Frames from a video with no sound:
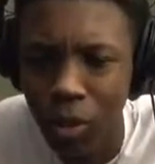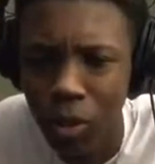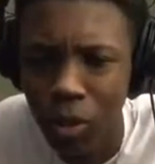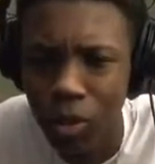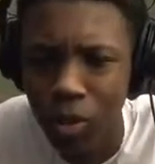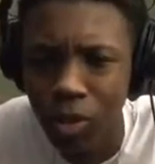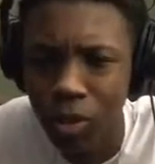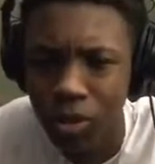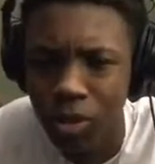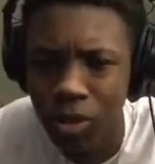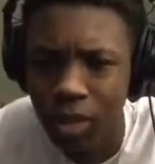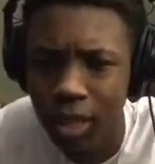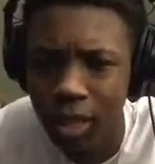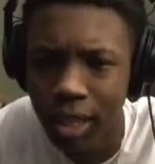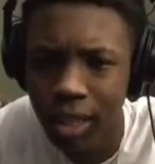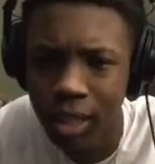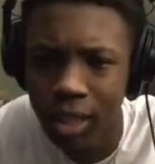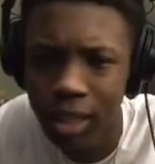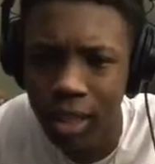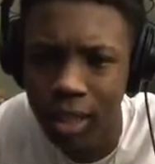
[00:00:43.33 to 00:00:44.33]
Ooh,
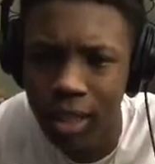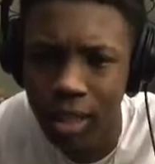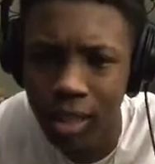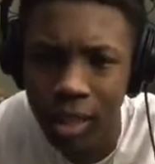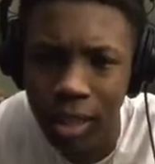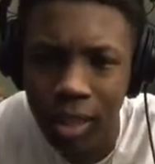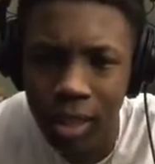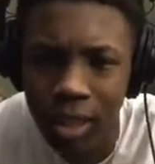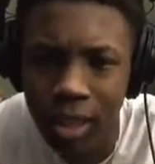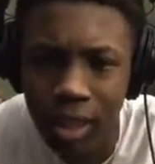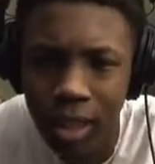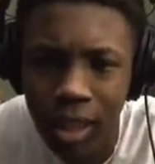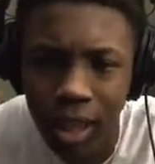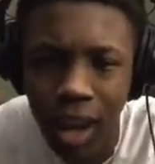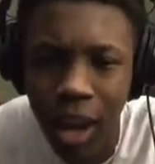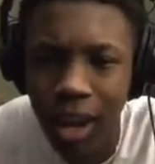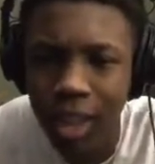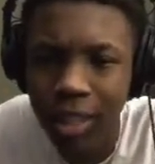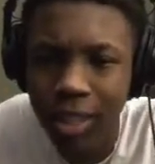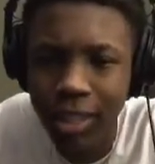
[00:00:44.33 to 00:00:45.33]
shit.
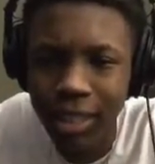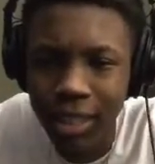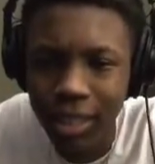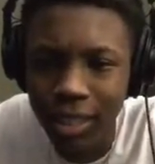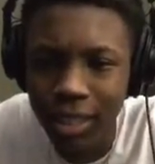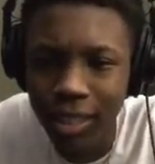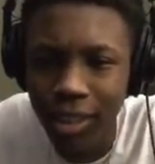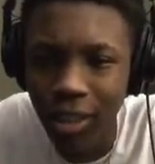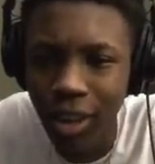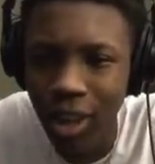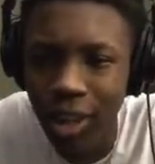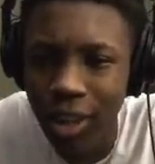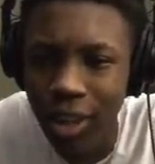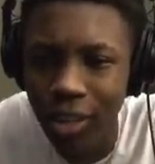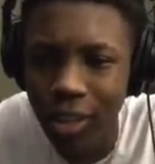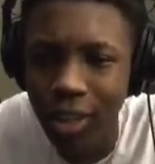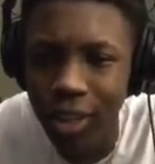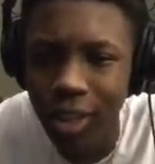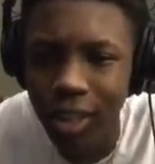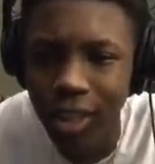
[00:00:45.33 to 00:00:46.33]
Oh, these niggas just arguing.